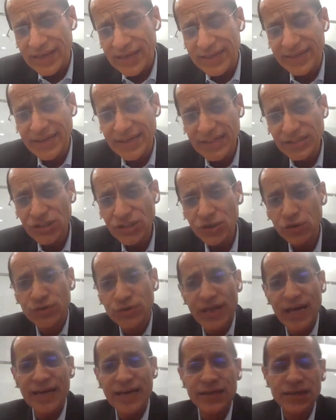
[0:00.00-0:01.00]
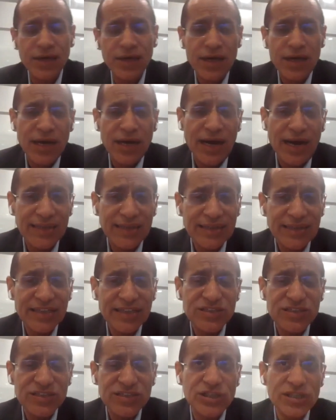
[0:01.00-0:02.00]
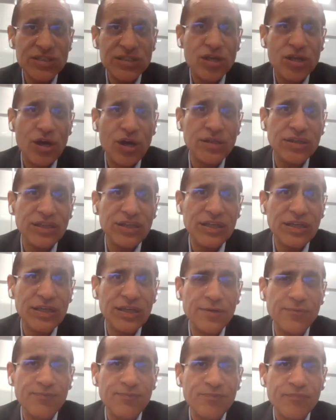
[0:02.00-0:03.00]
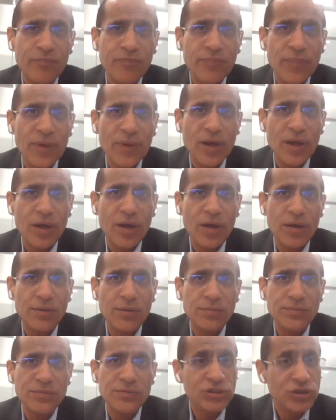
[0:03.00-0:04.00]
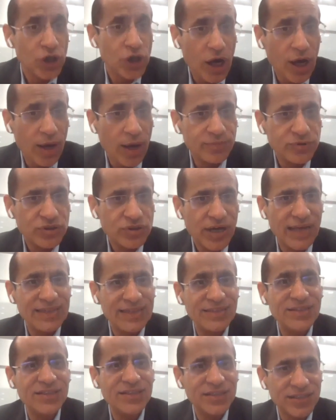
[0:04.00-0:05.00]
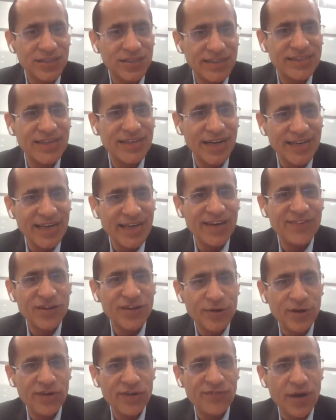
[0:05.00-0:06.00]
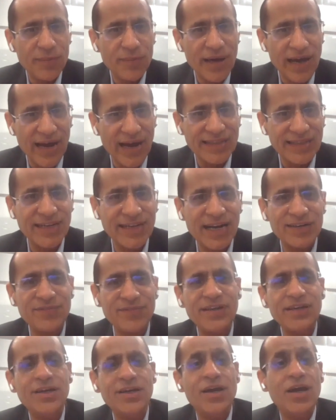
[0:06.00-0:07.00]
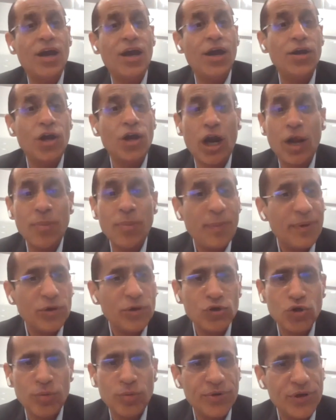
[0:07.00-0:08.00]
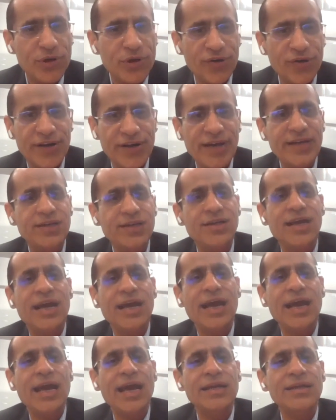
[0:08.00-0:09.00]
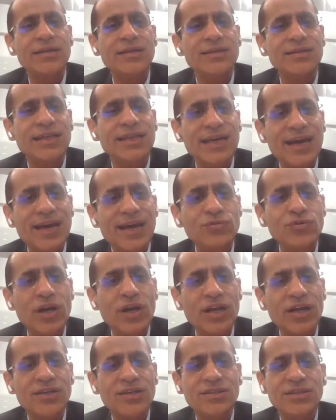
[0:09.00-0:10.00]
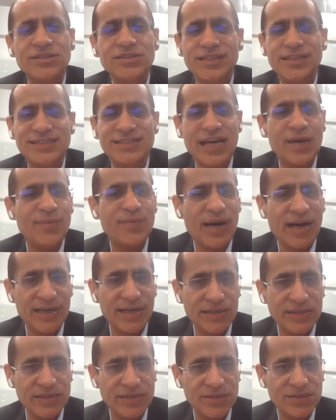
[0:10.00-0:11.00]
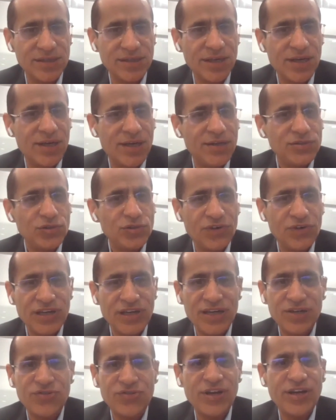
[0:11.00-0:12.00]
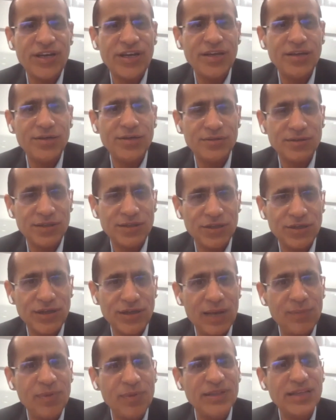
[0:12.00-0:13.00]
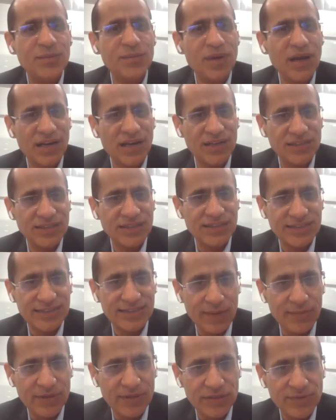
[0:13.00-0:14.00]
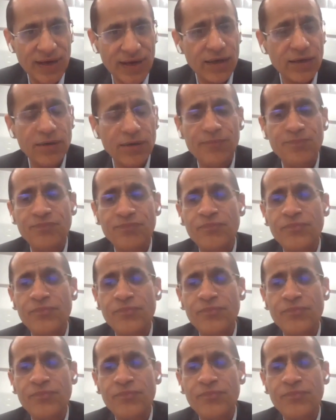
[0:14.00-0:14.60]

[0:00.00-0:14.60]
in addition to that, I think it's just not the the jobs, I think the third criteria, if I may add that way, a lot of people go abroad, right? And they have to clear this exam IELTS. So we are training, helping them clear the exam as well.